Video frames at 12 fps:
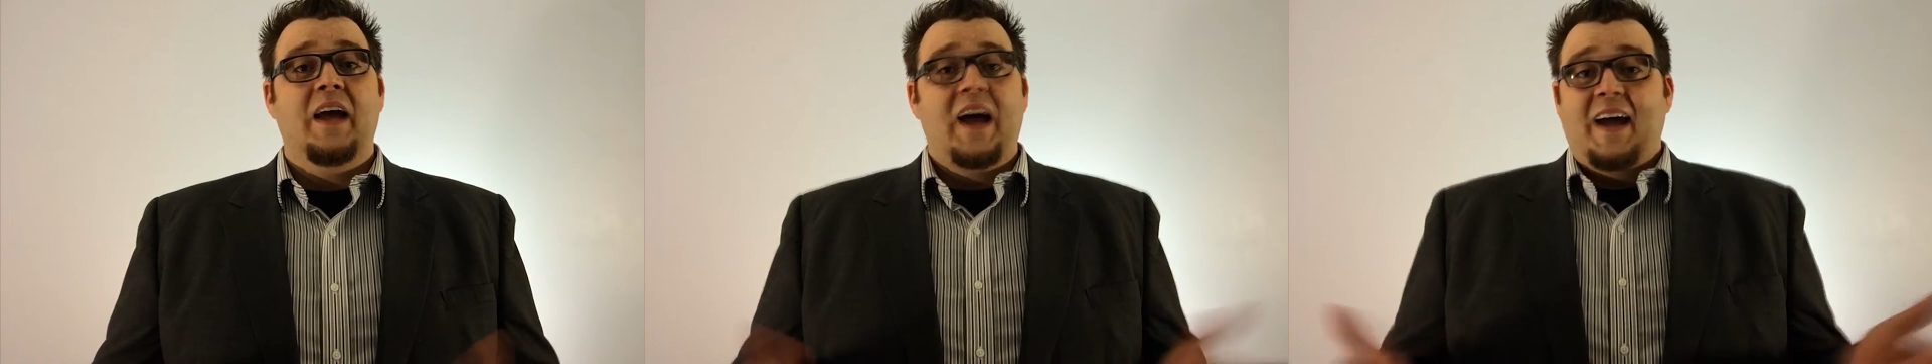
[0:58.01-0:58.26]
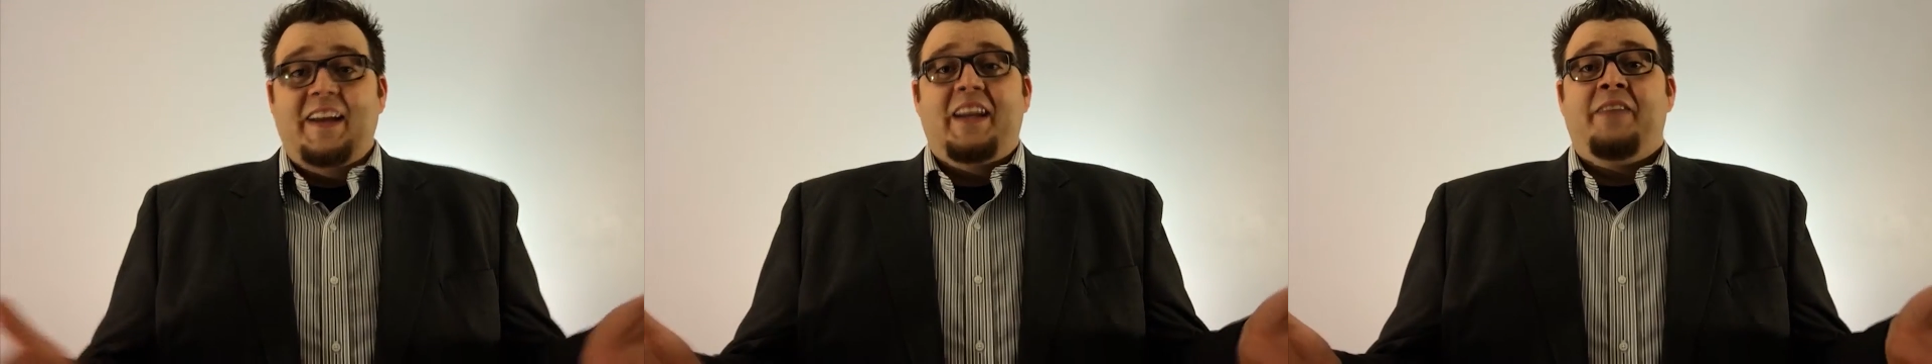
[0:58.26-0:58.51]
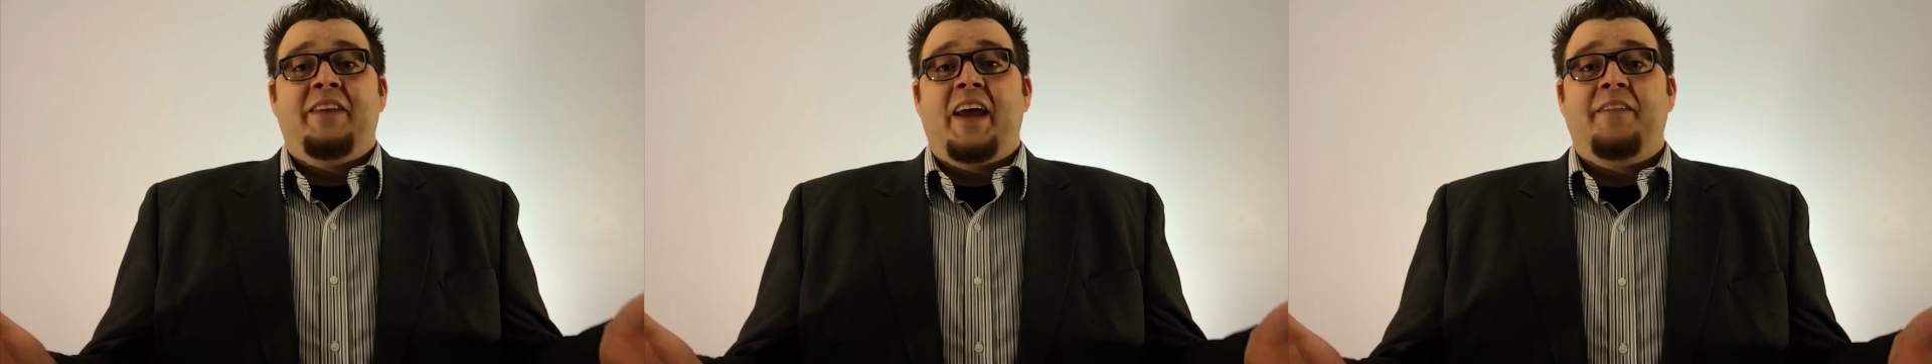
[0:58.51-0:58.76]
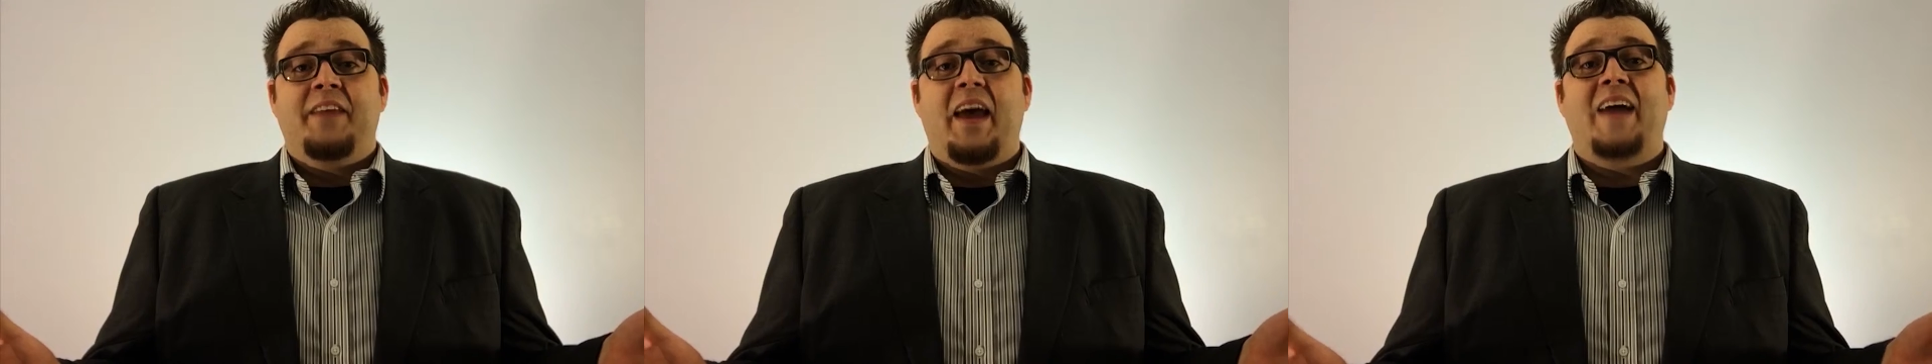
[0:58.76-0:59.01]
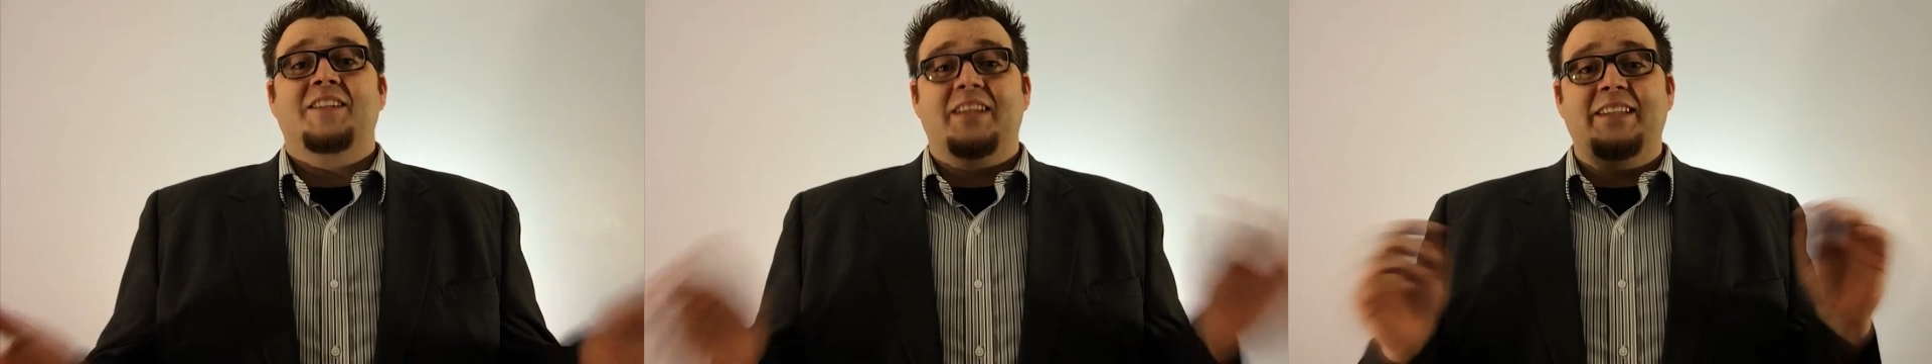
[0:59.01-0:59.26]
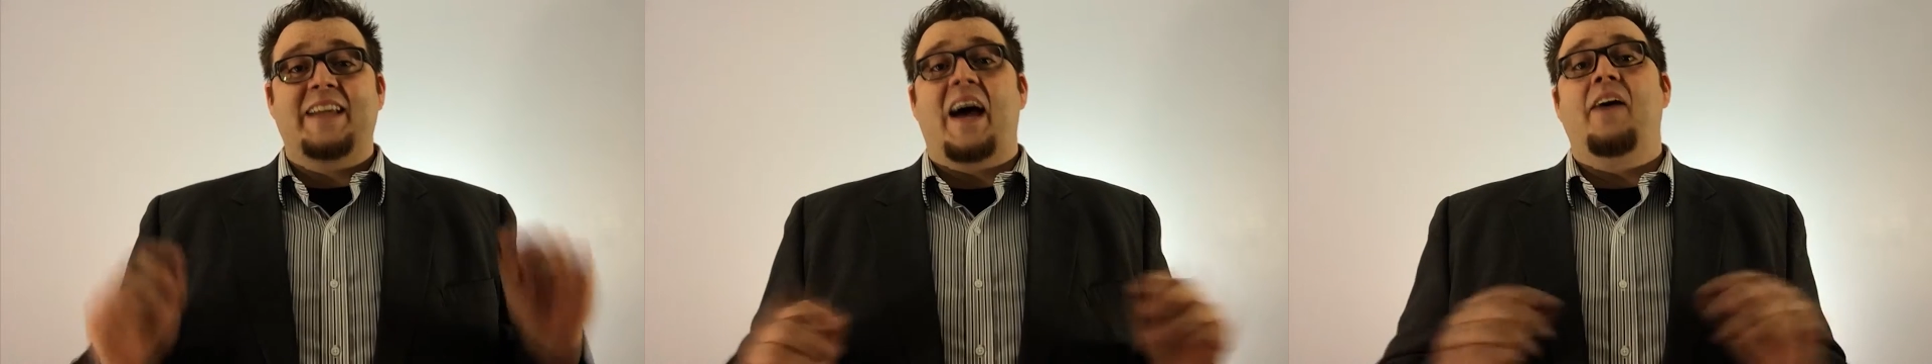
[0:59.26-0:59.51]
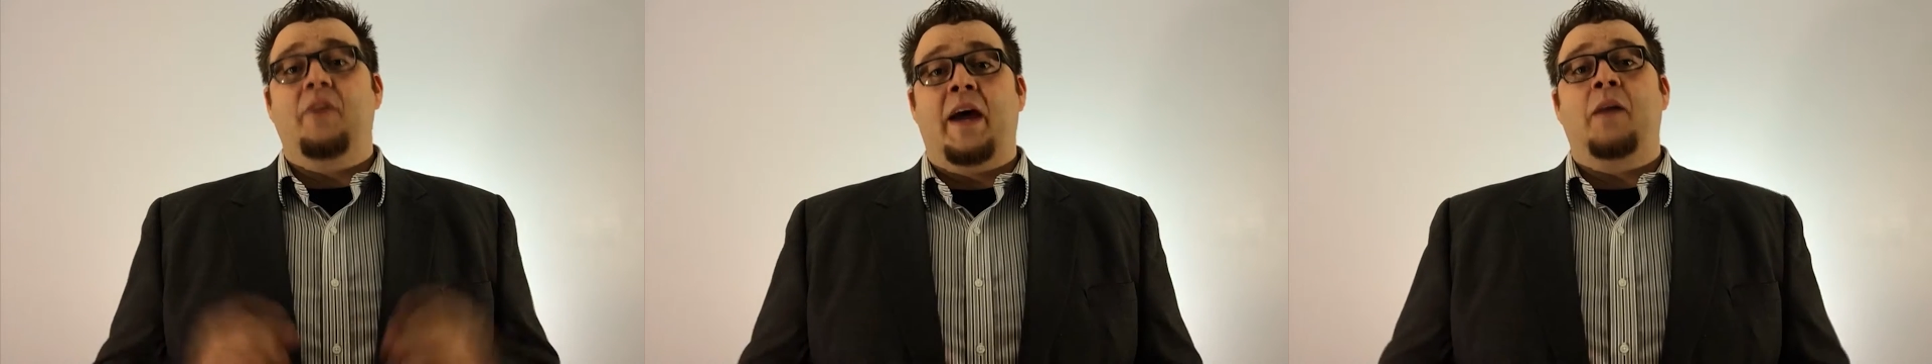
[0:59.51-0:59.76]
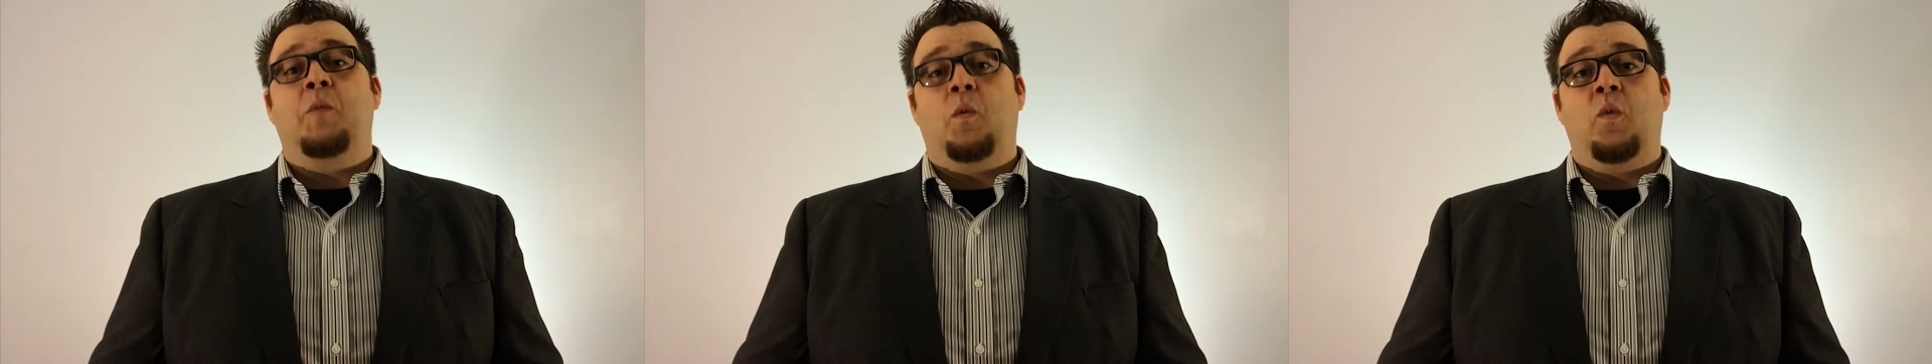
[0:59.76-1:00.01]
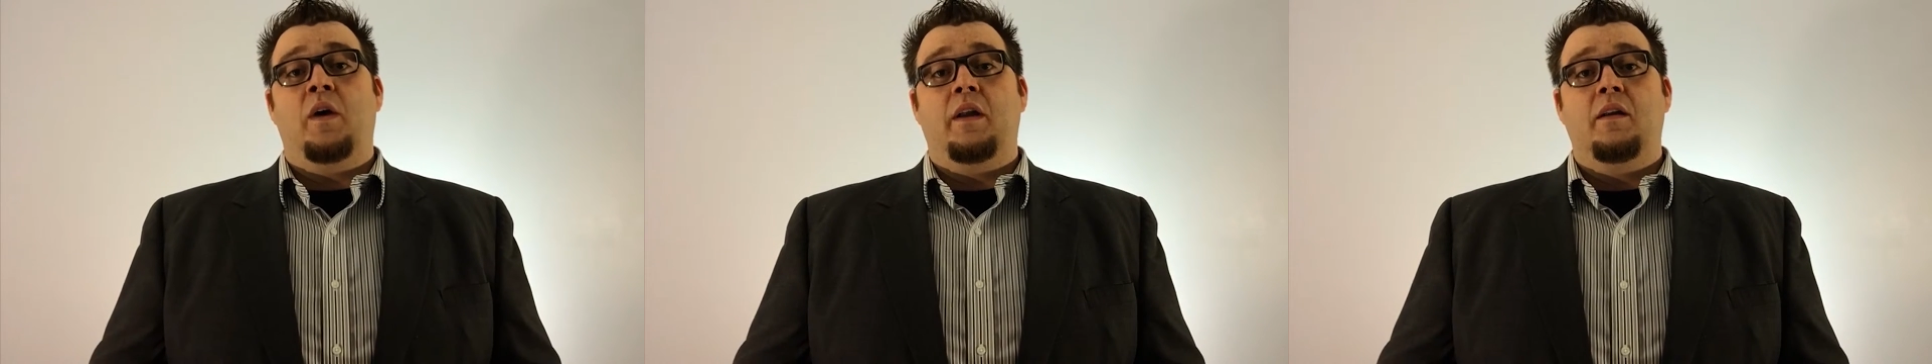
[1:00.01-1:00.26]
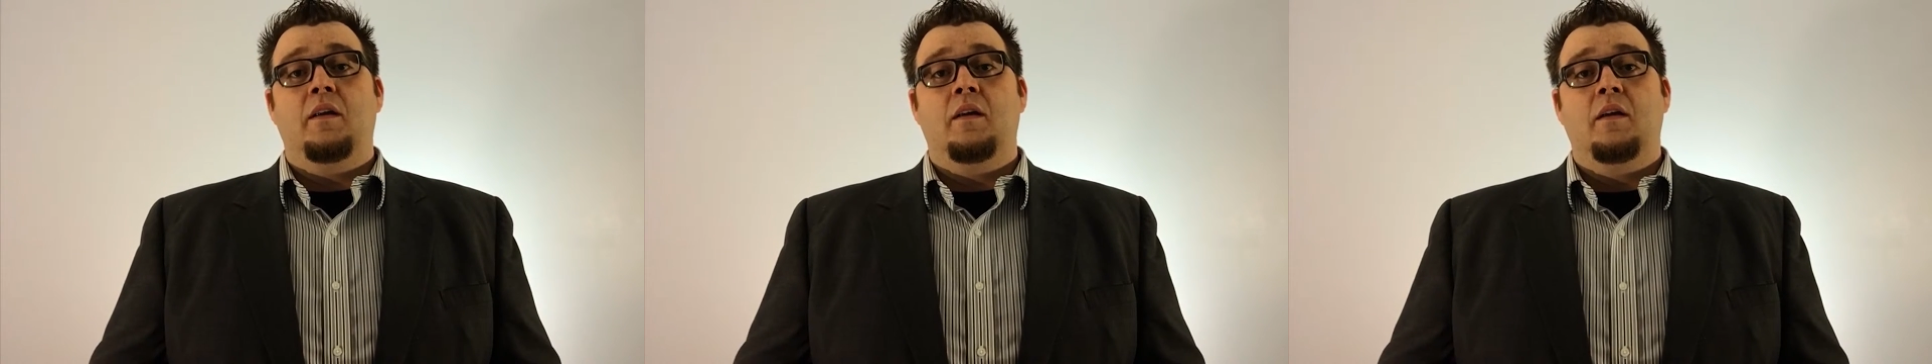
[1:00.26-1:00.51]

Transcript: I didn't even have to actually dial 911.